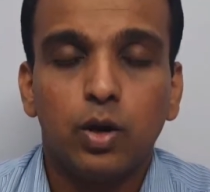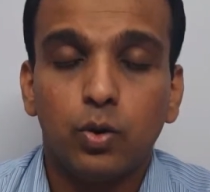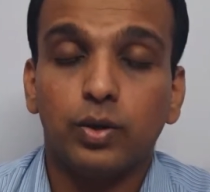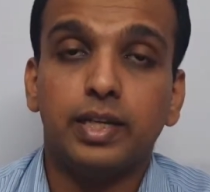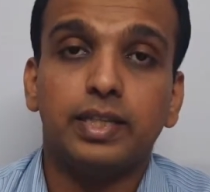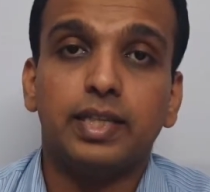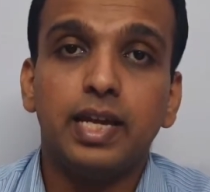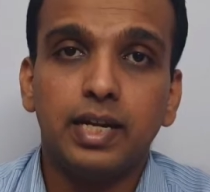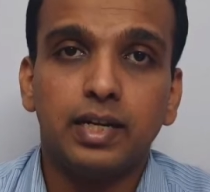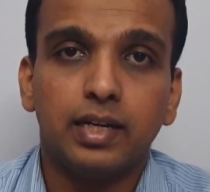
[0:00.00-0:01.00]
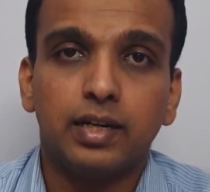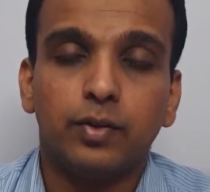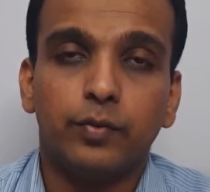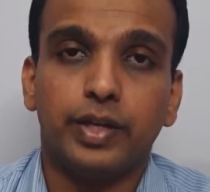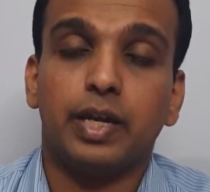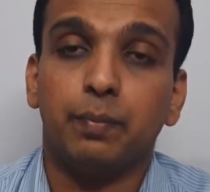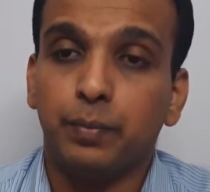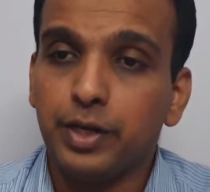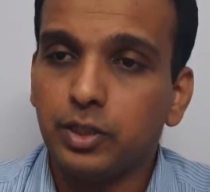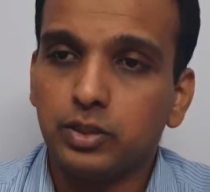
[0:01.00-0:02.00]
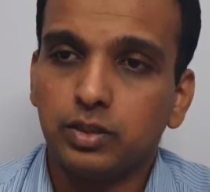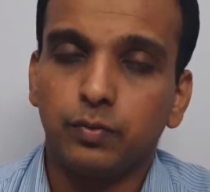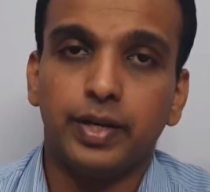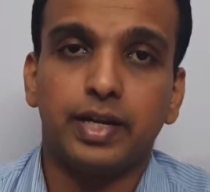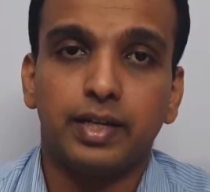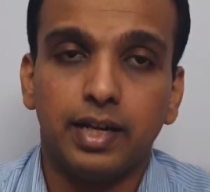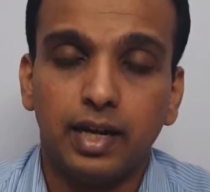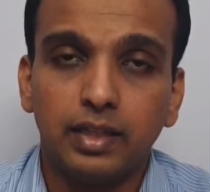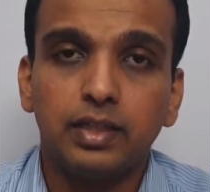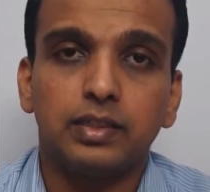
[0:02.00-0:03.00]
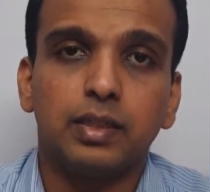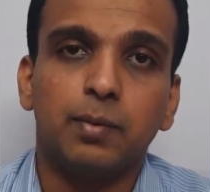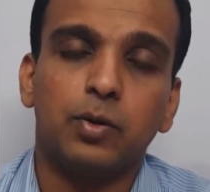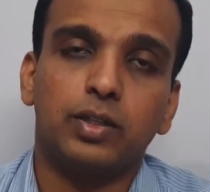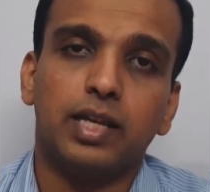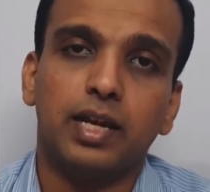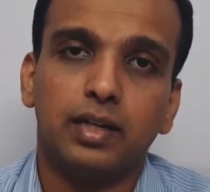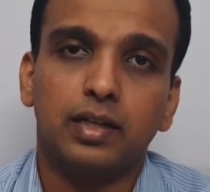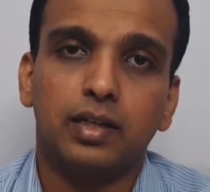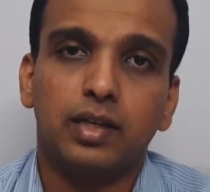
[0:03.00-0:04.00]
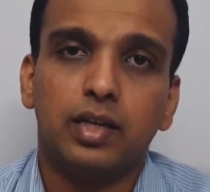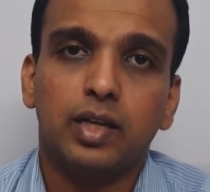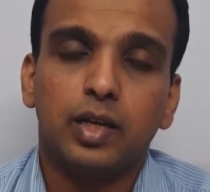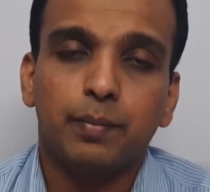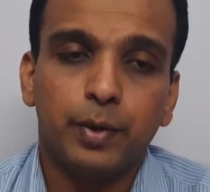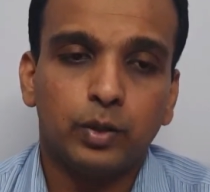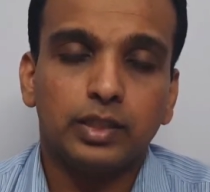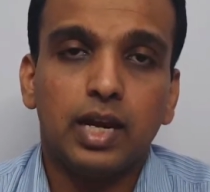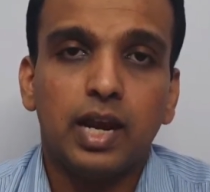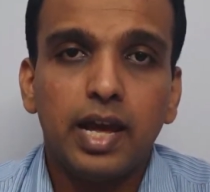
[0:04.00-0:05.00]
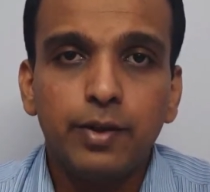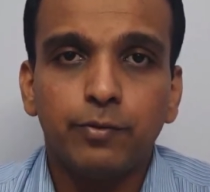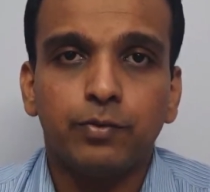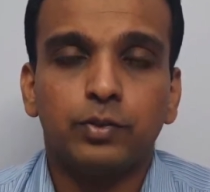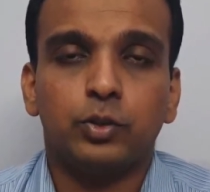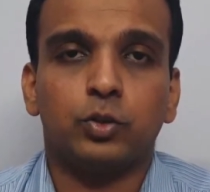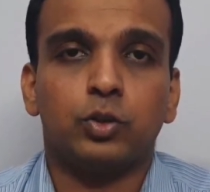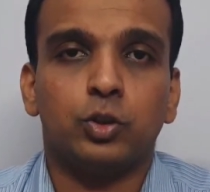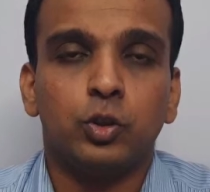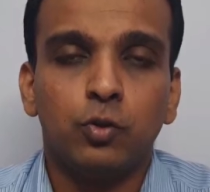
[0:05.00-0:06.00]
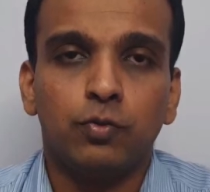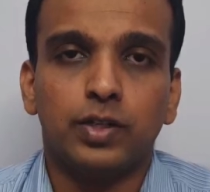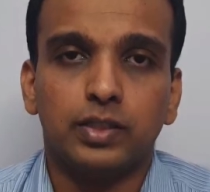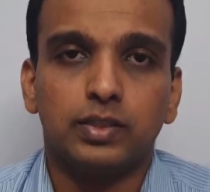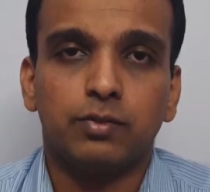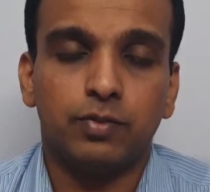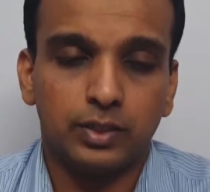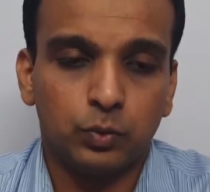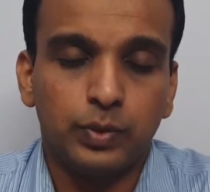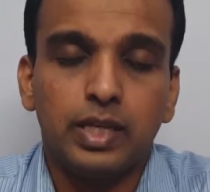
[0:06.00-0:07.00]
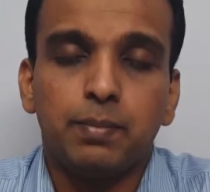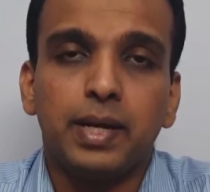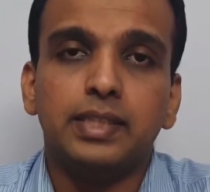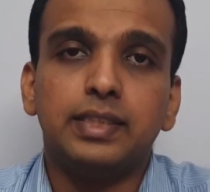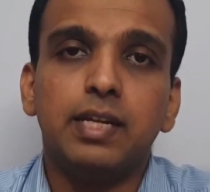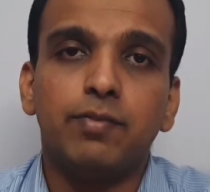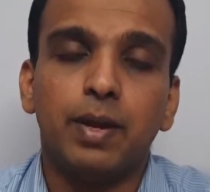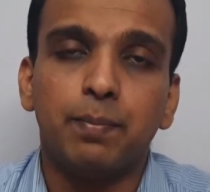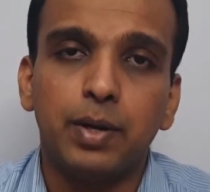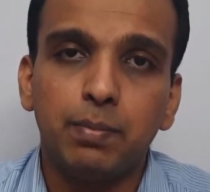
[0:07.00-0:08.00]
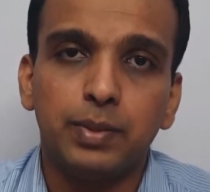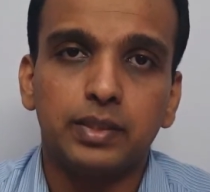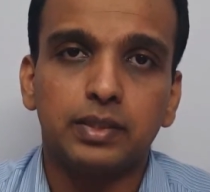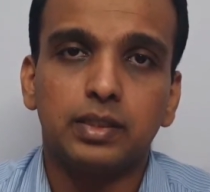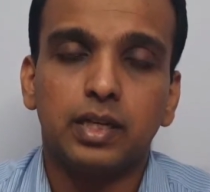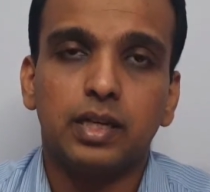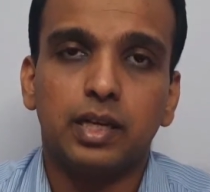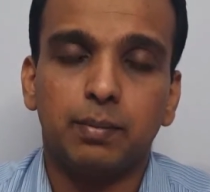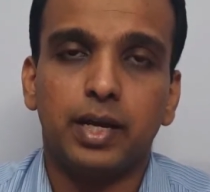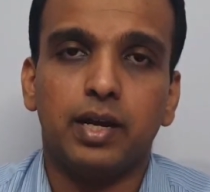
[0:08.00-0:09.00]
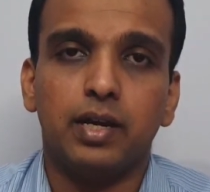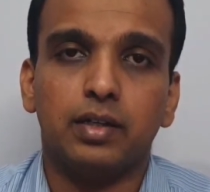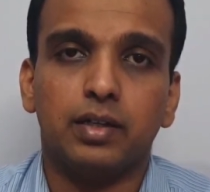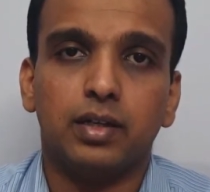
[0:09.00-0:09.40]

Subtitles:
only then we can preach, we can tell others about that. Because our life should show first. First within myself, I purpose in my heart.